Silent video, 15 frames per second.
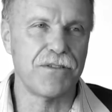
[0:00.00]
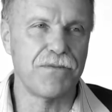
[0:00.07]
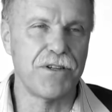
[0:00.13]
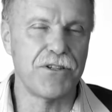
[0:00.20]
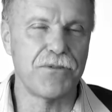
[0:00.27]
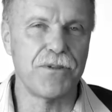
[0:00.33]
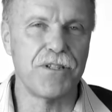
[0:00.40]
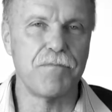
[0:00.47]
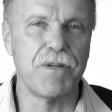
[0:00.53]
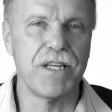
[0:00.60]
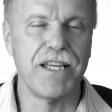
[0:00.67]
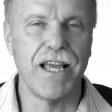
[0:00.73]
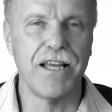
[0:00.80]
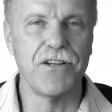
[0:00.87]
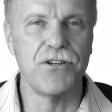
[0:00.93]
of fisheries
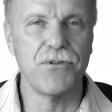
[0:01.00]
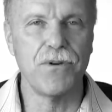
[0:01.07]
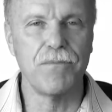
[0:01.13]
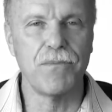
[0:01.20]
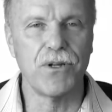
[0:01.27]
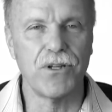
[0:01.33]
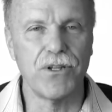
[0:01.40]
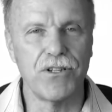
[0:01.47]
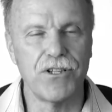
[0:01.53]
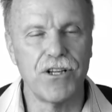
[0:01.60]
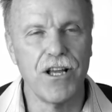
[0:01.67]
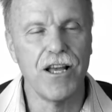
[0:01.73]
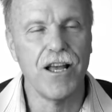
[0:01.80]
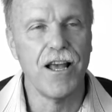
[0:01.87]
began to emerge,